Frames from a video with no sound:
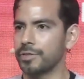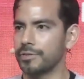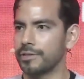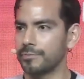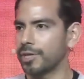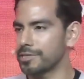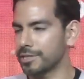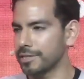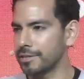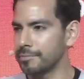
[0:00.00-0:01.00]
and watching
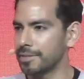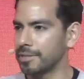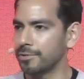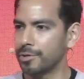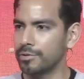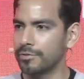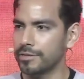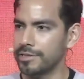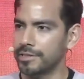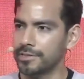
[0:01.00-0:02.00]
the company grow over
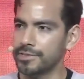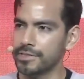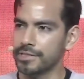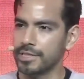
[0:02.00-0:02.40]
the years.